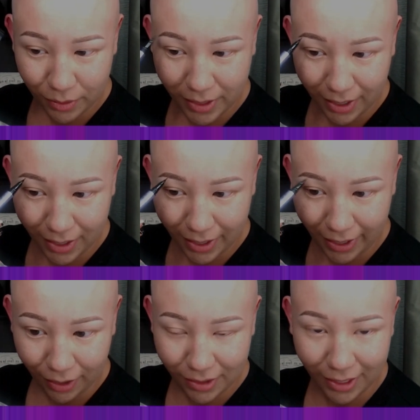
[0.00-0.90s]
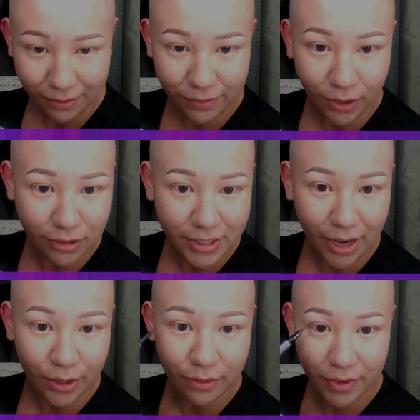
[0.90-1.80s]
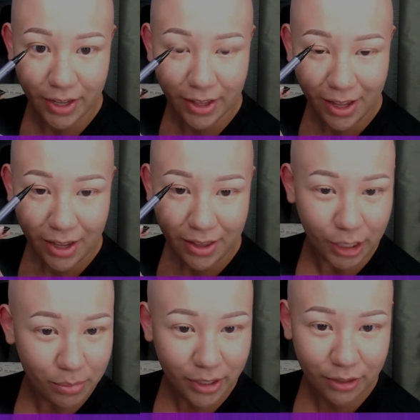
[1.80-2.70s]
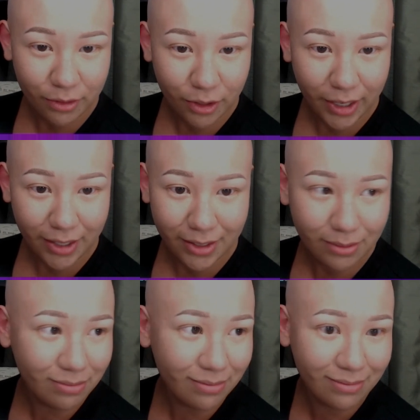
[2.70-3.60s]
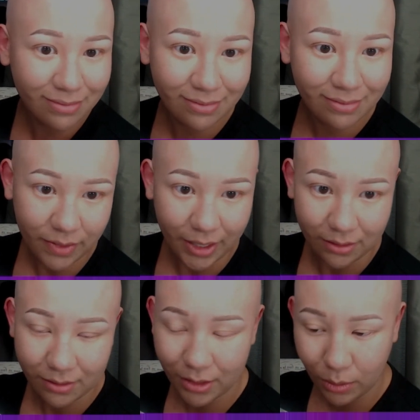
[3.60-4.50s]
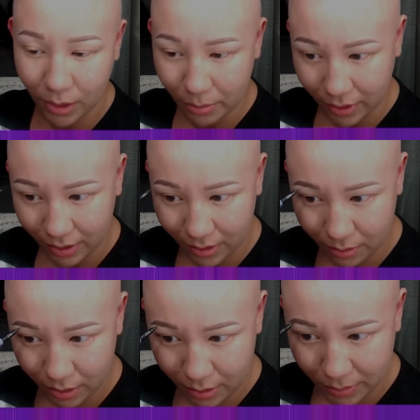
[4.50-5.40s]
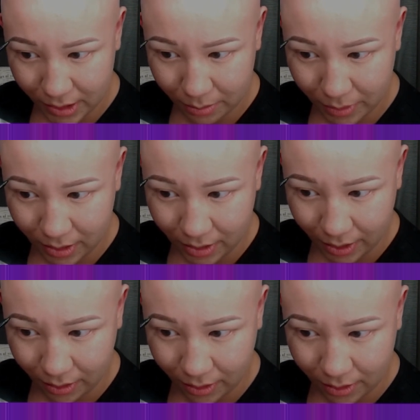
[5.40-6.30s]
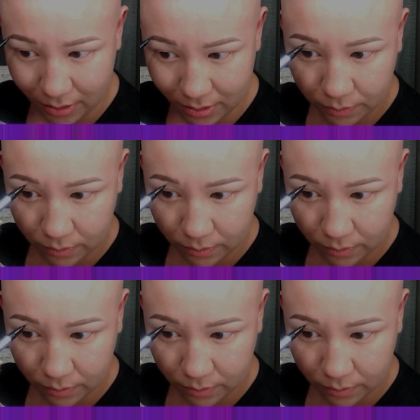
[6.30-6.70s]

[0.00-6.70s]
And if you get a hair that falls out of the shape that you've created, it's cool, it's fine. Don't worry about it. That's where it's meant to be today.